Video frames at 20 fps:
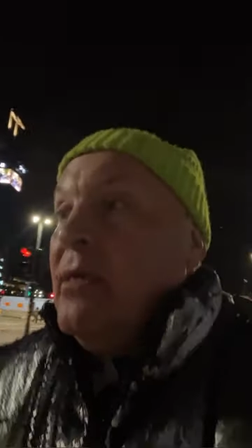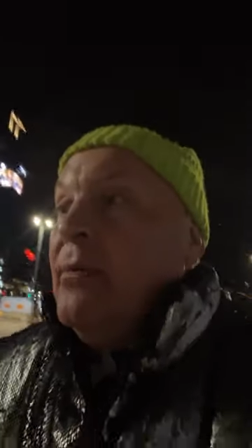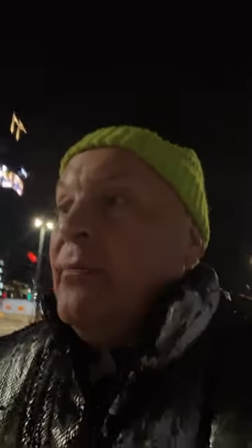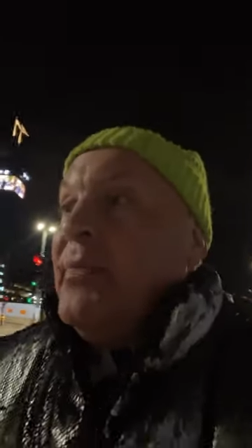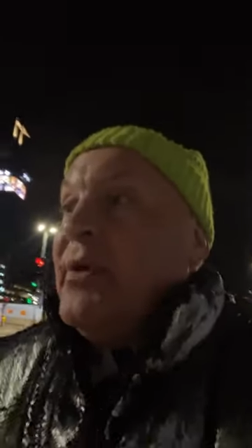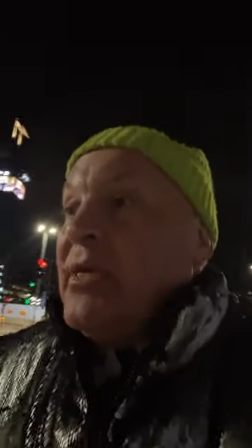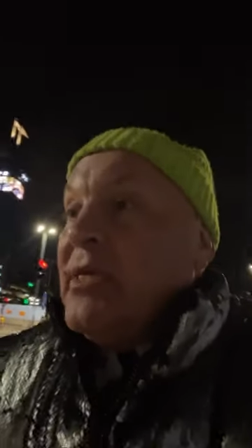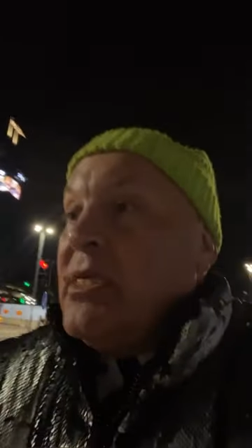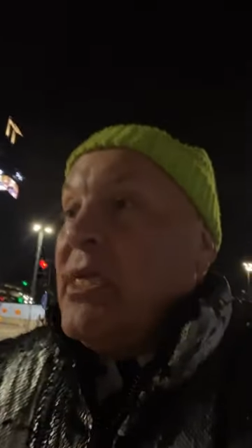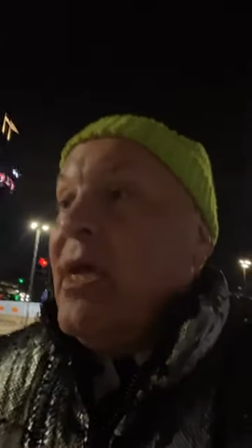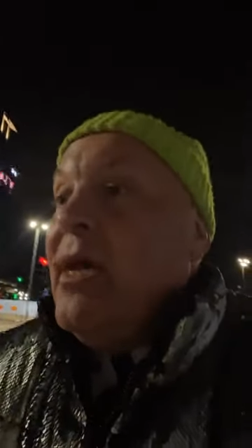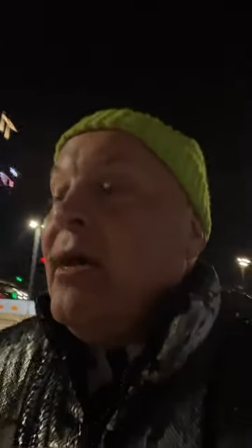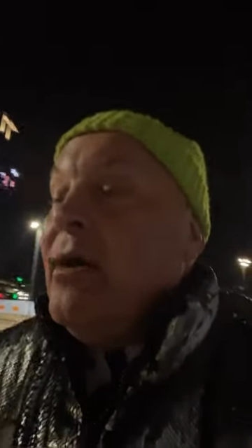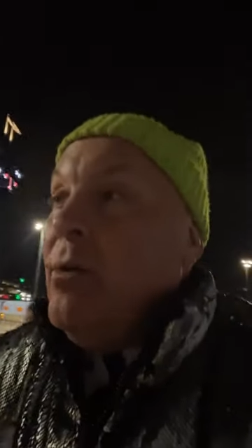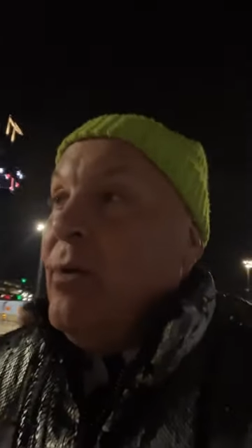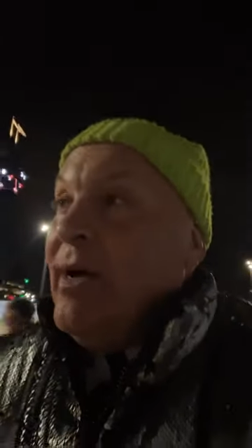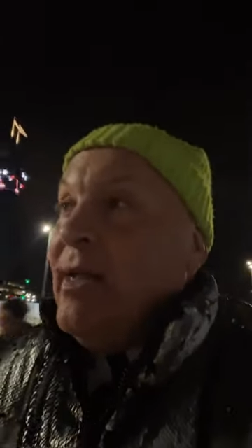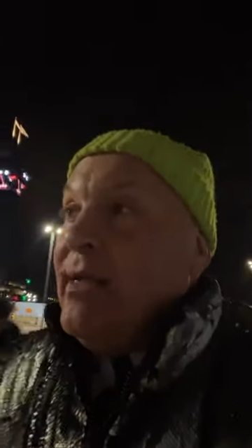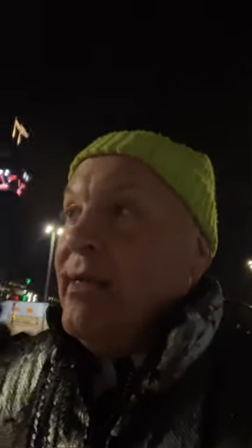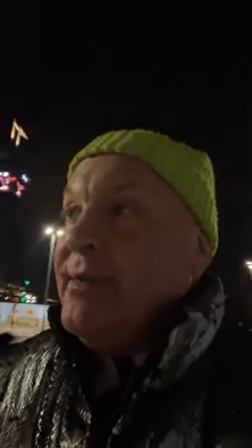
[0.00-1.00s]
But,
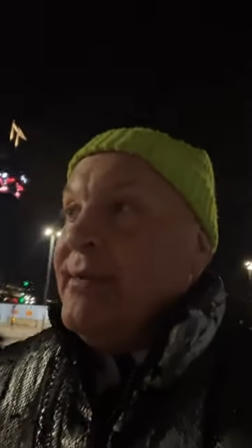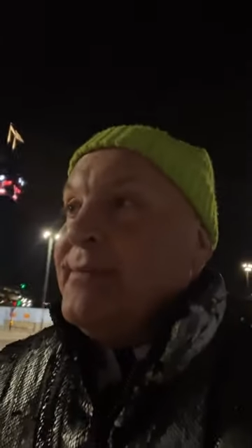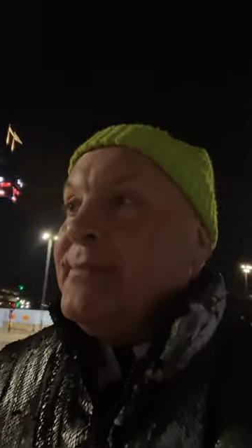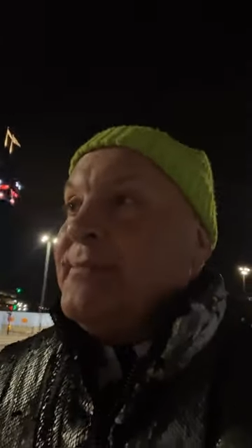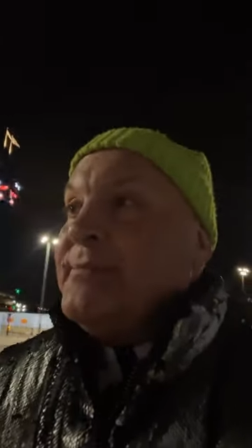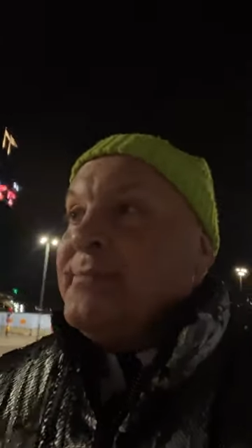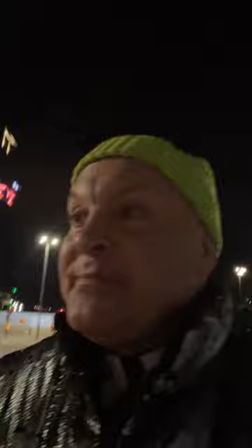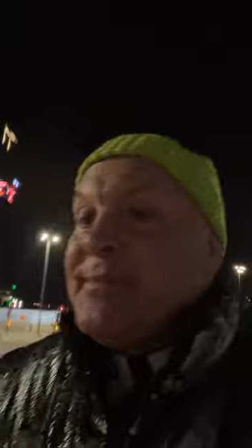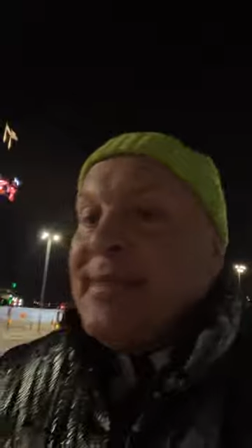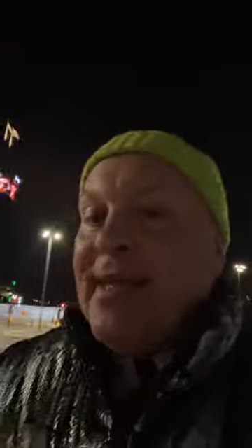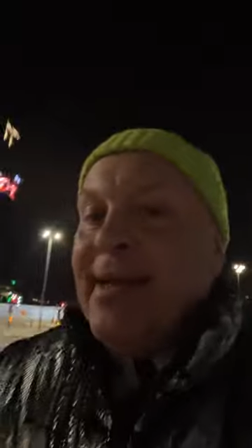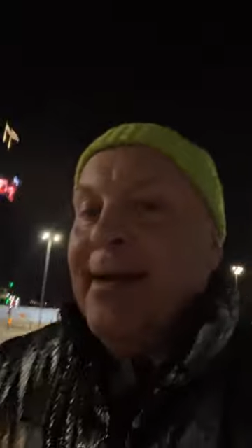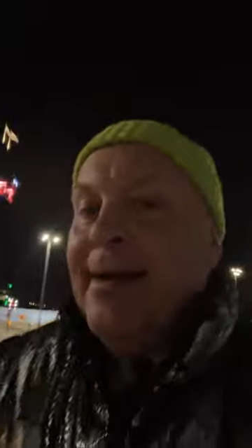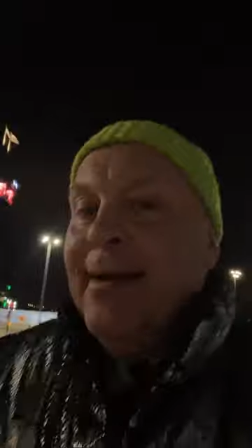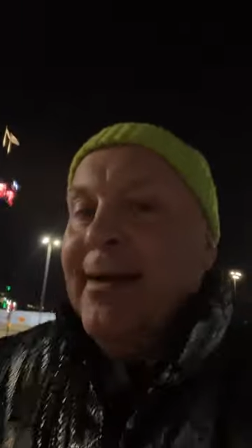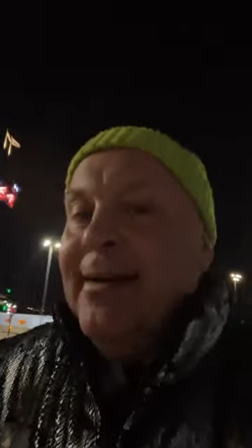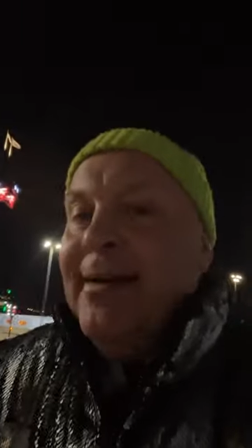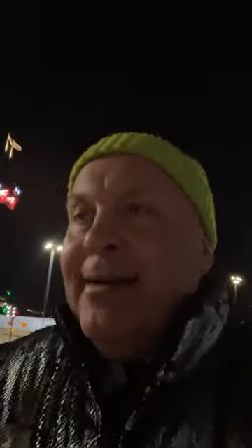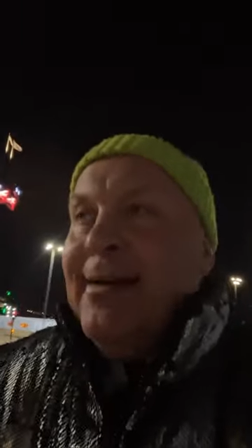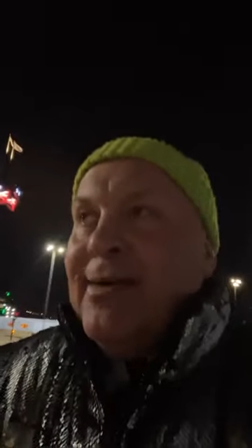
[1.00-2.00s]
well,
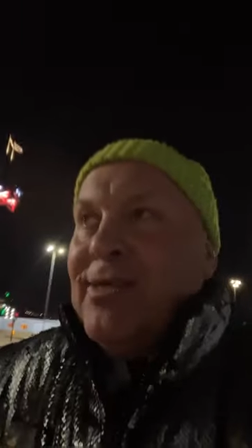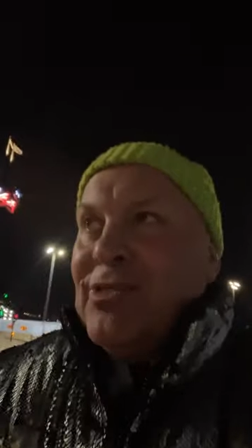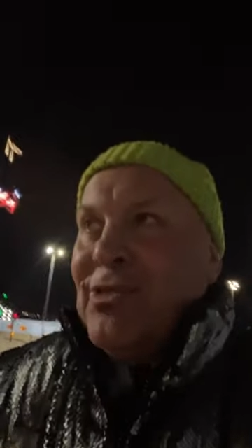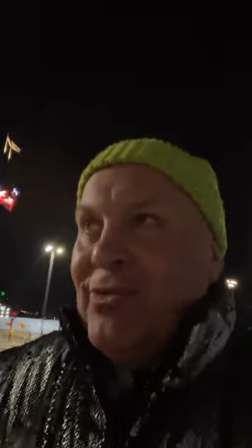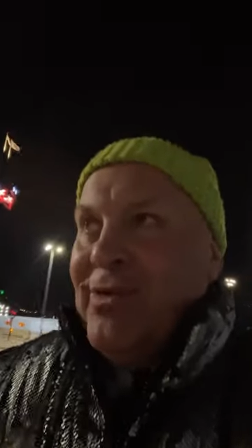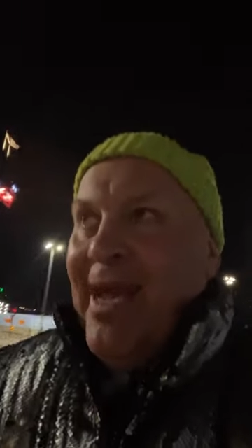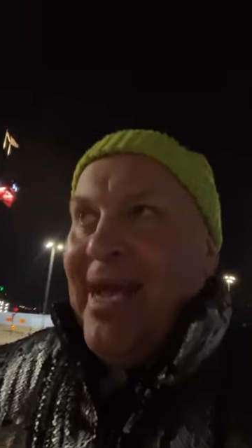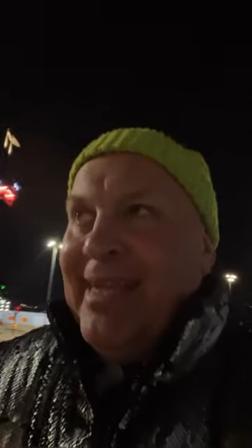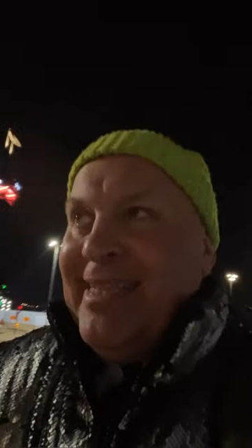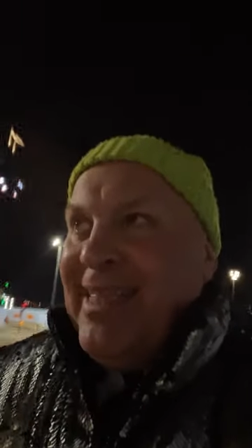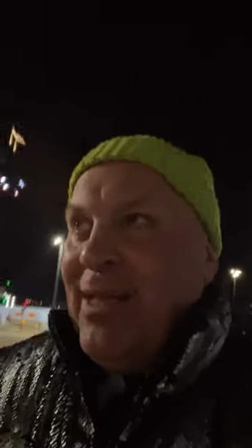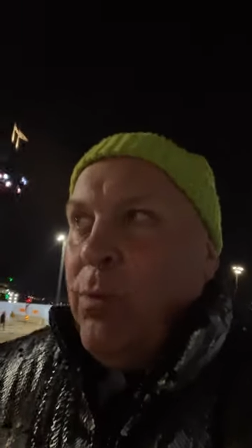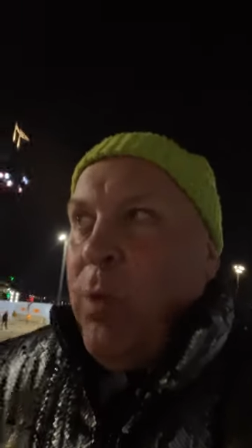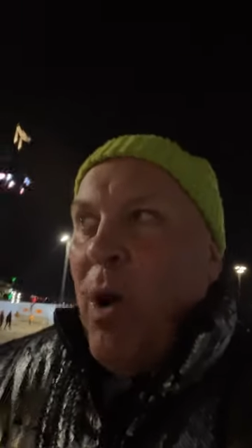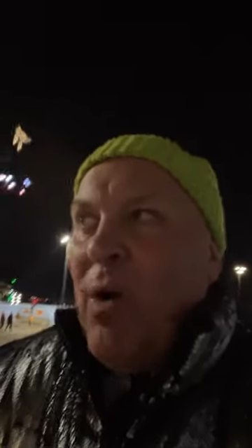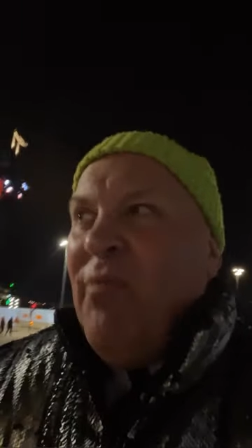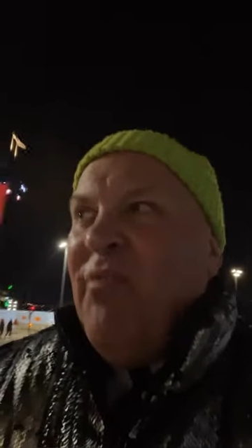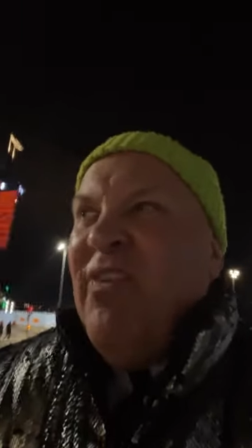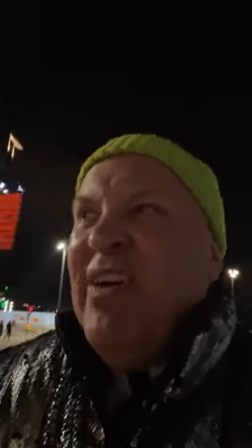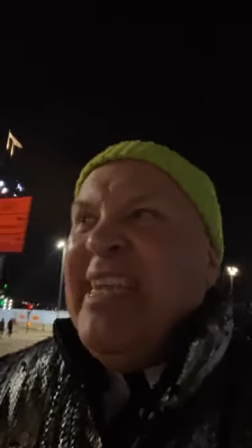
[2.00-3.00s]
tonight they
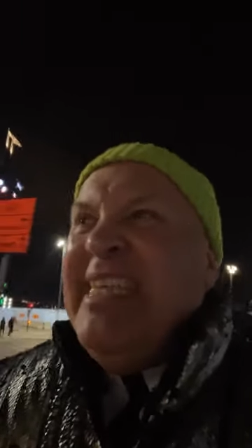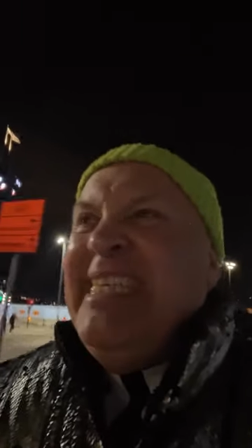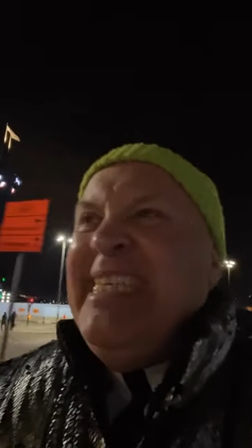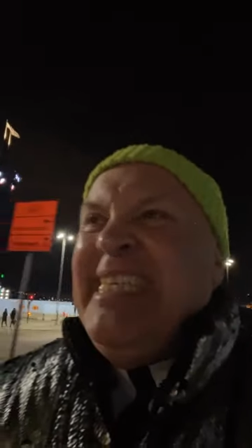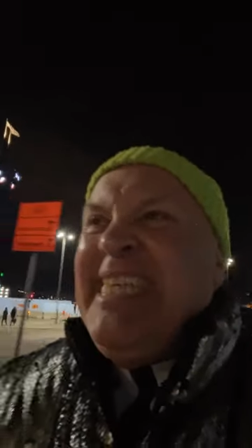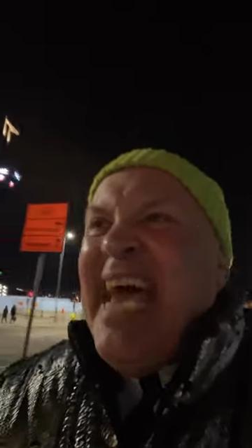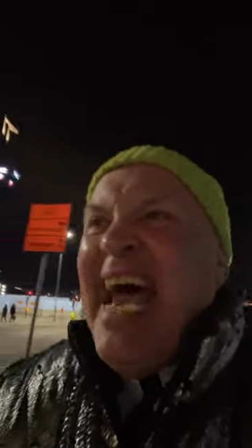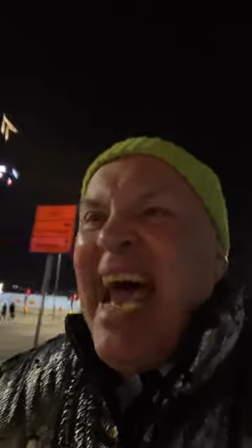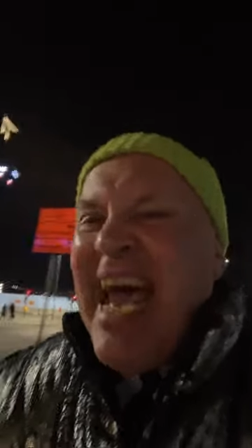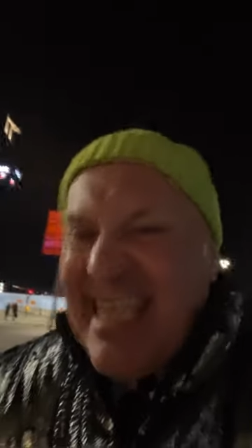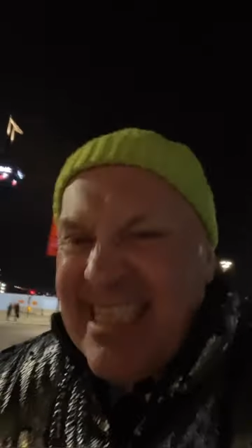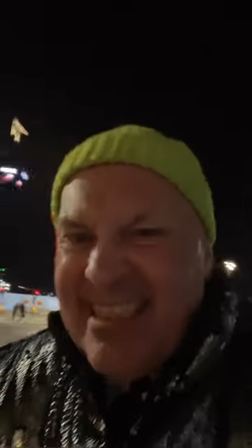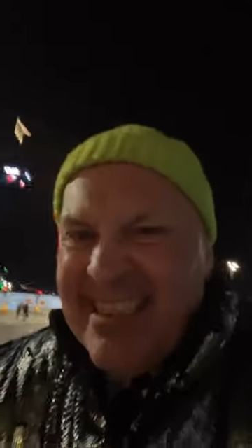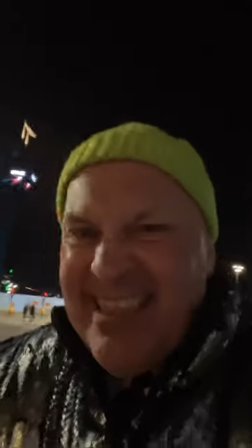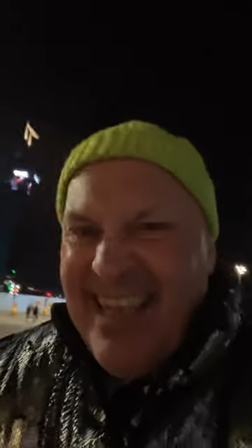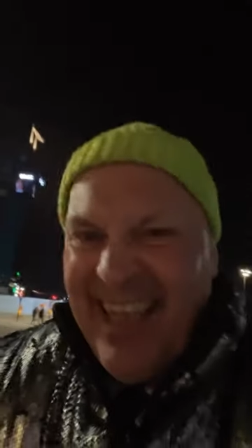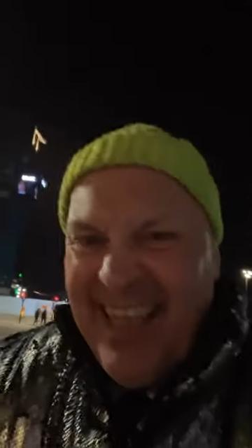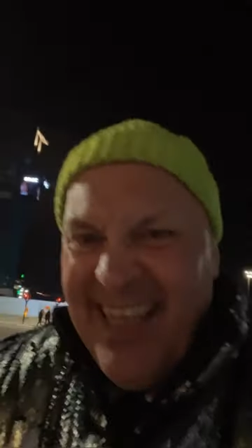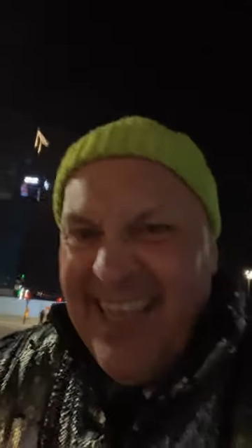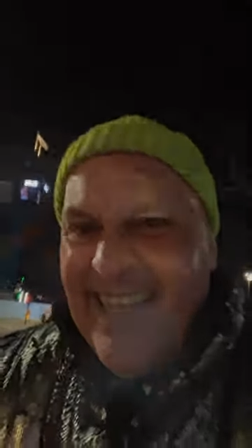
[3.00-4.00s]
were
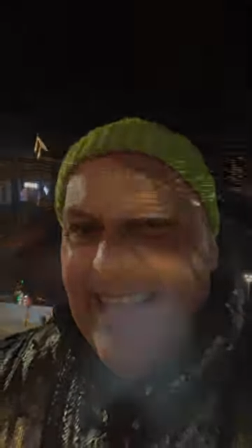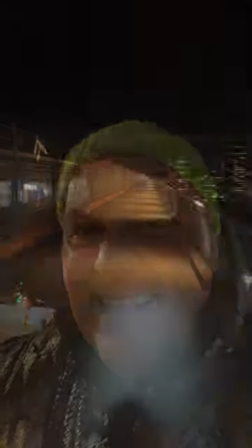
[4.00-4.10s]
fantastic.